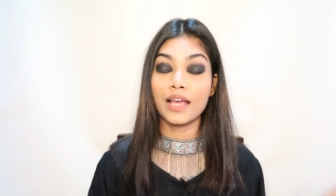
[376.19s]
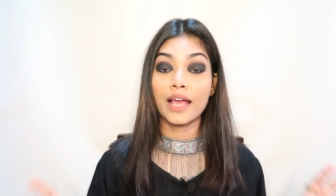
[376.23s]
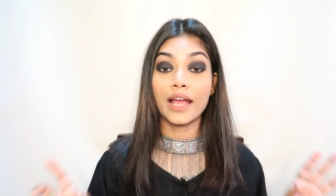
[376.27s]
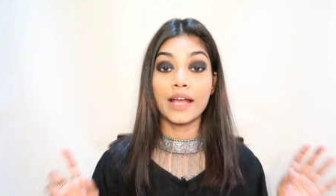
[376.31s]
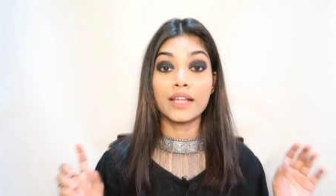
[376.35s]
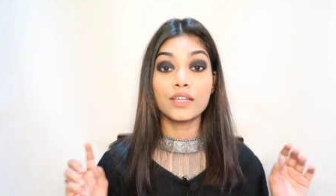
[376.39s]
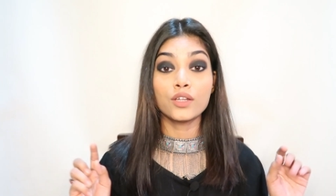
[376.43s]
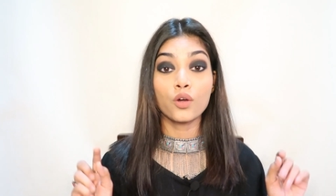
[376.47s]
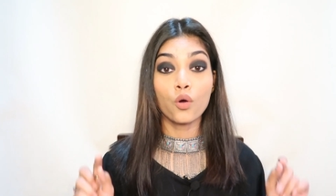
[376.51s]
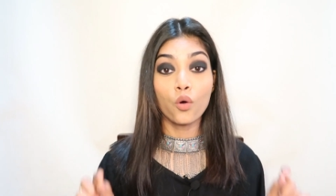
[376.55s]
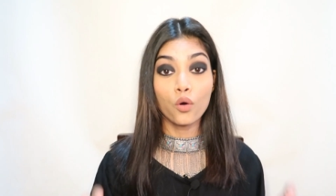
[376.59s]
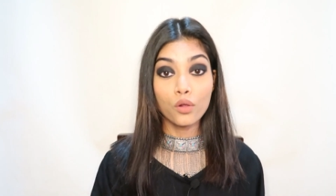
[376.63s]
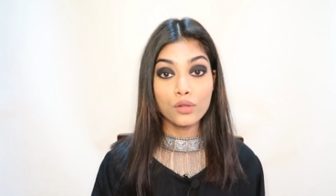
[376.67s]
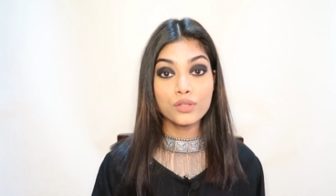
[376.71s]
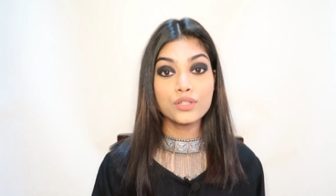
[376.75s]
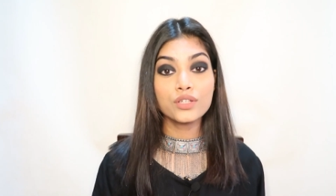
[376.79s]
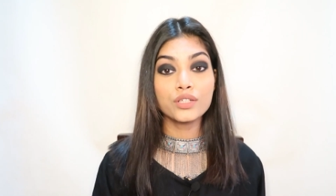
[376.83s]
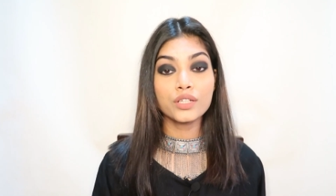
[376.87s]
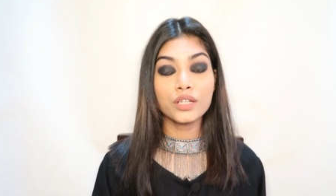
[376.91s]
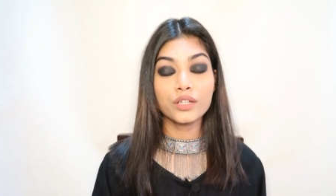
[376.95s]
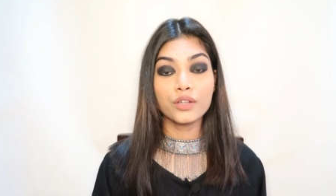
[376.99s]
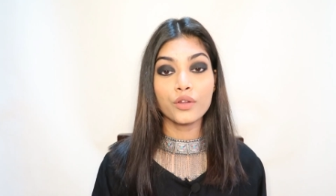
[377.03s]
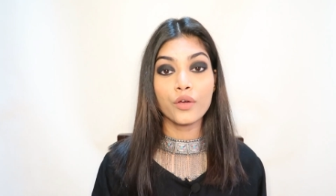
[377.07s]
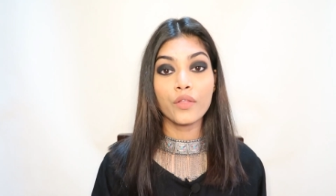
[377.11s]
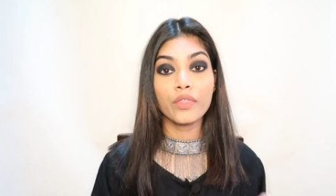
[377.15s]
and also
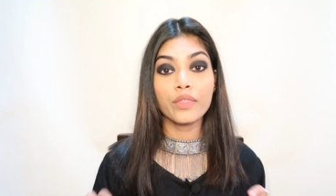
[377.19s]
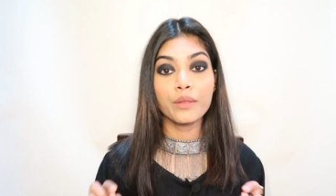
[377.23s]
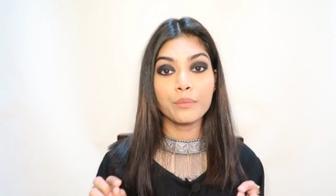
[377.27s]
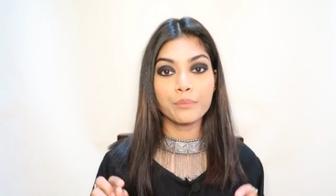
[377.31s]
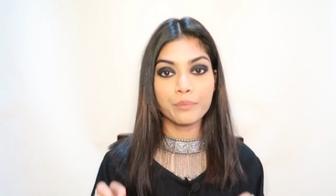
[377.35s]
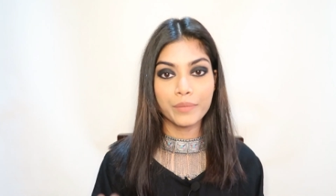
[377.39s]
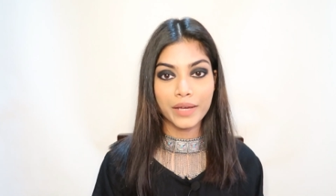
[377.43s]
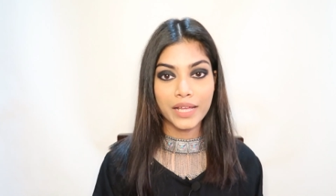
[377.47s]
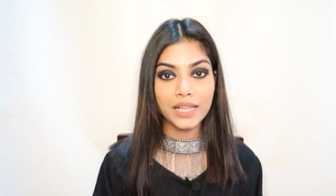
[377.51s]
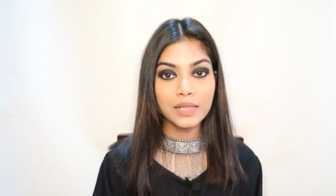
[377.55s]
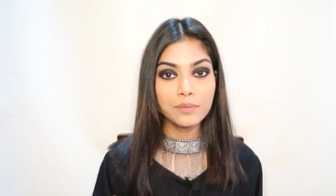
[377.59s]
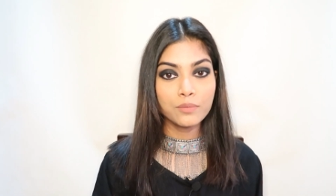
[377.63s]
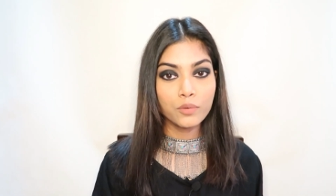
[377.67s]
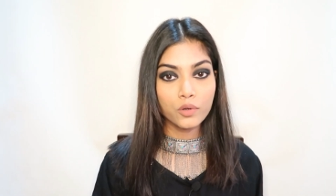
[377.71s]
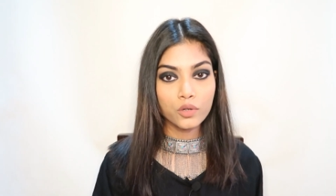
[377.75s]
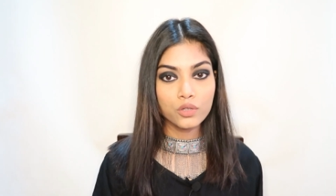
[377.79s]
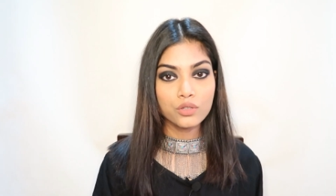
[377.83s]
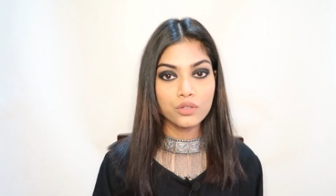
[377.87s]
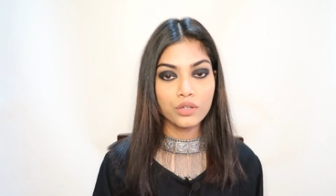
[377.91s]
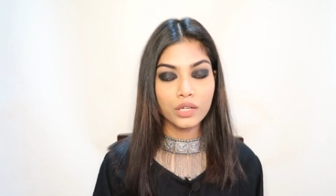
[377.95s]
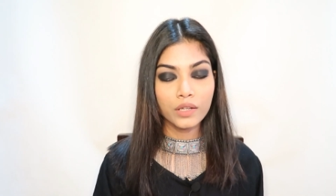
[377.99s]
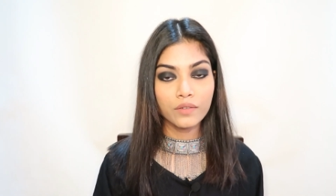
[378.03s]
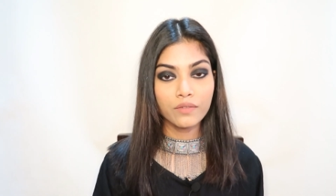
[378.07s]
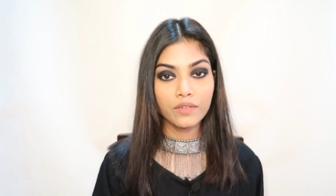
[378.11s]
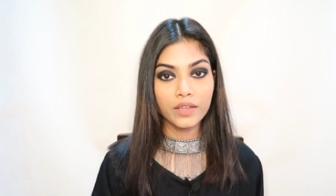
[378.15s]
turn on the bell post
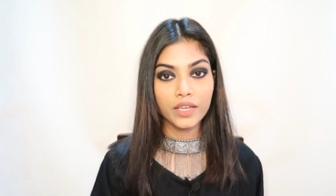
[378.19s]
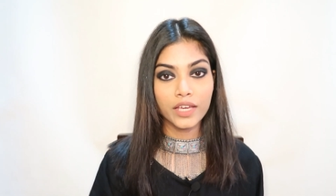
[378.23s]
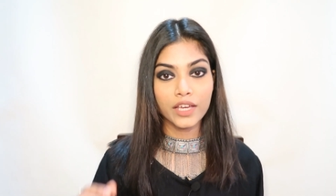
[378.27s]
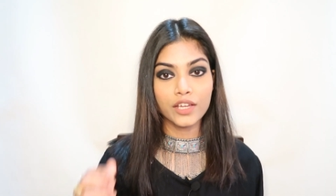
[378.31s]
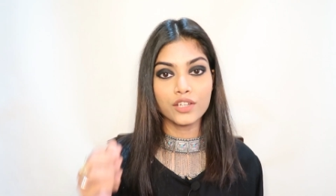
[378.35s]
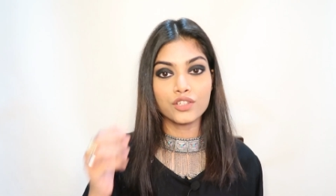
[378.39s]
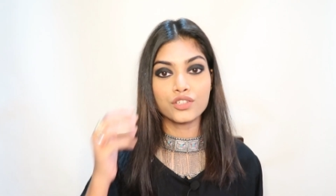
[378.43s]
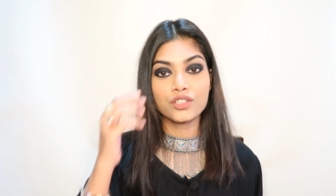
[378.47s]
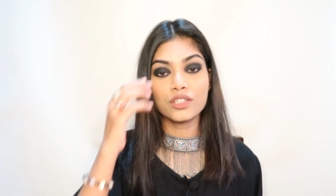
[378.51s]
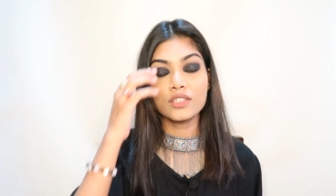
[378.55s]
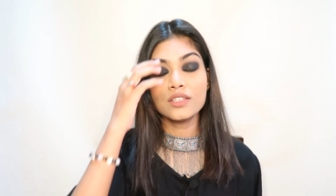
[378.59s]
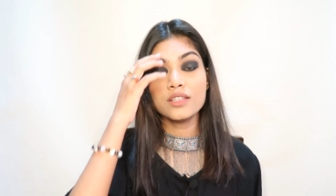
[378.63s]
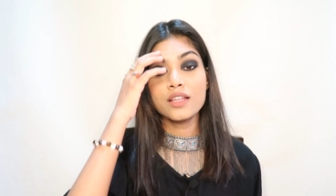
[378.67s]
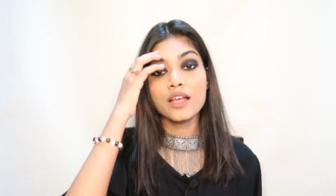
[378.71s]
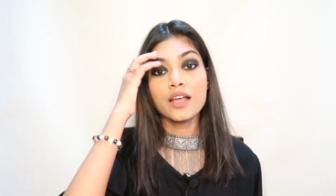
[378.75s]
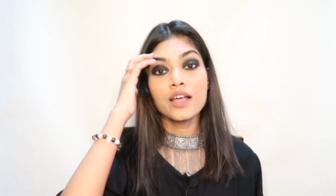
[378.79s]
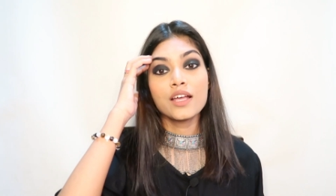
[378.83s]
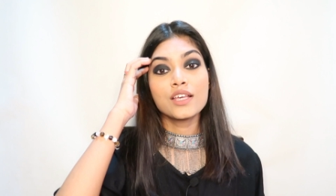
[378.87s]
notification